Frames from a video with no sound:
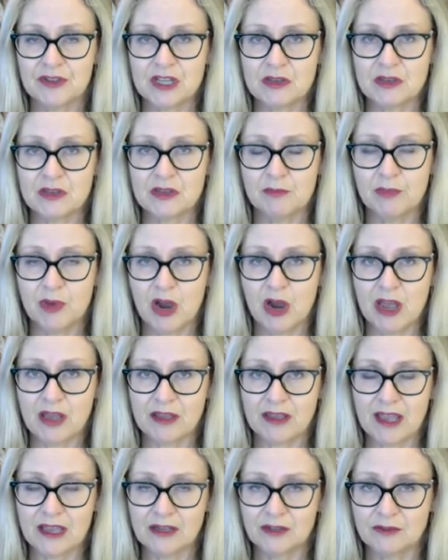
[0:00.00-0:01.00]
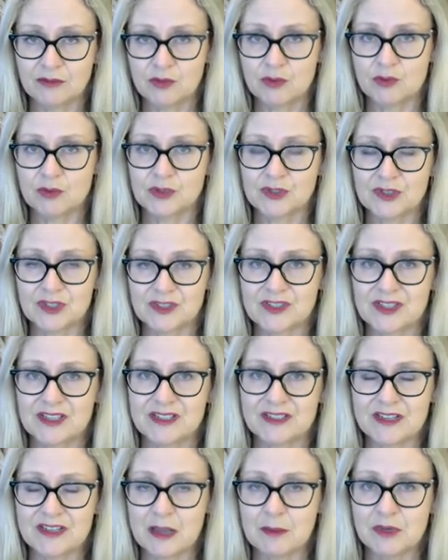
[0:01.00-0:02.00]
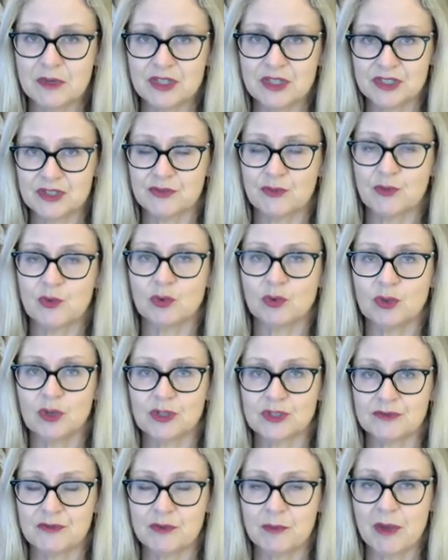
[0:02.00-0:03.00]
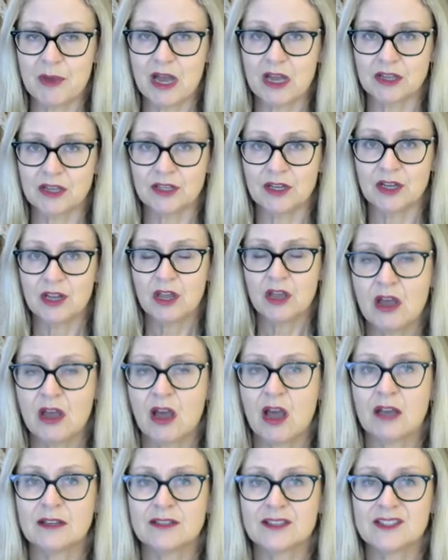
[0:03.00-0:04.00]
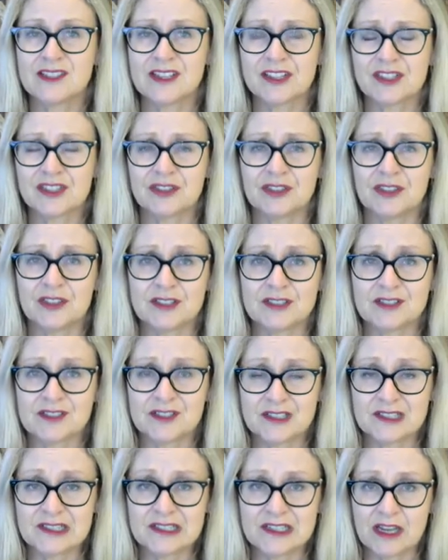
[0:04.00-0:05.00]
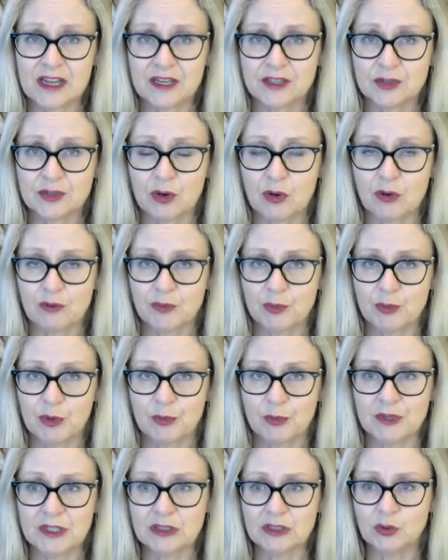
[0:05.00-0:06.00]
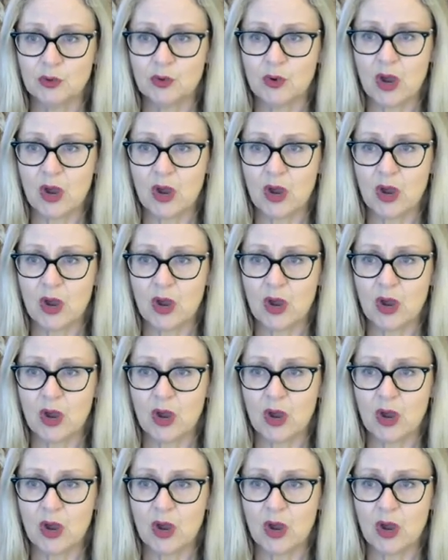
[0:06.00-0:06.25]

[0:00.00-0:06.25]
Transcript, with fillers: the buyer can, of course, seek damages for loss of the bargain under Section 68 of the Property Law